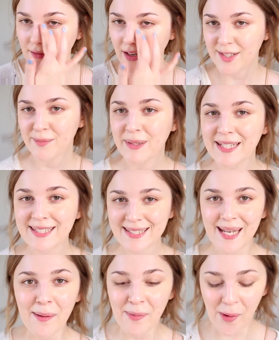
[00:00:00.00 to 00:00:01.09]
randomly
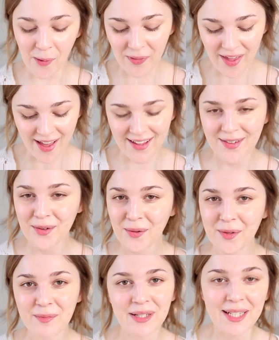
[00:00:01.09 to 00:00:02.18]
slap it on there,
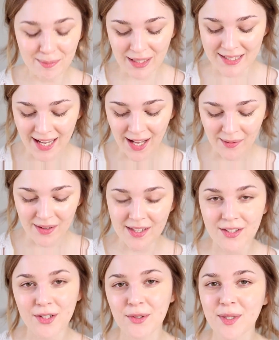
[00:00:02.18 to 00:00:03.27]
not completely blend it out, and
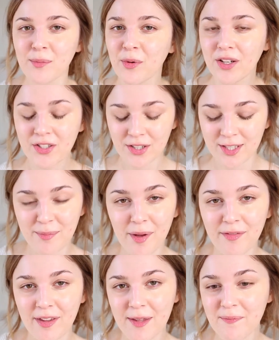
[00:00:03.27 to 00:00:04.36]
then use a brush just to
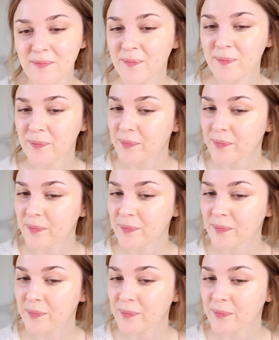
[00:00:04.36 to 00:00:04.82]
buff it in.